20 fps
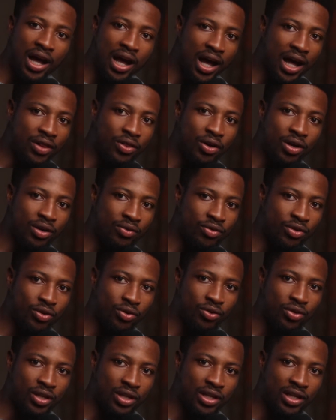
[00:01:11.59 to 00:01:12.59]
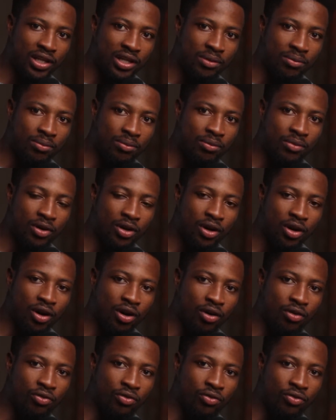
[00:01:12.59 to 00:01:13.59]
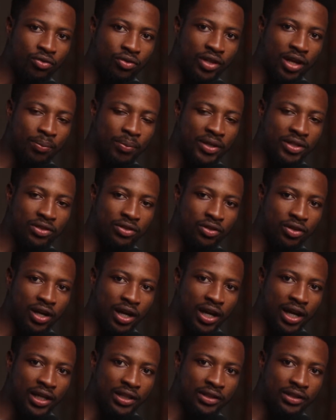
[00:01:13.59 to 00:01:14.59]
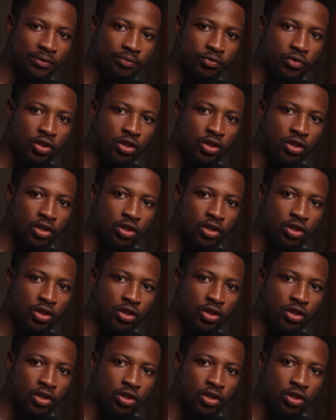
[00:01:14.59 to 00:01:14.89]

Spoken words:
I don't even know the name of that particular light.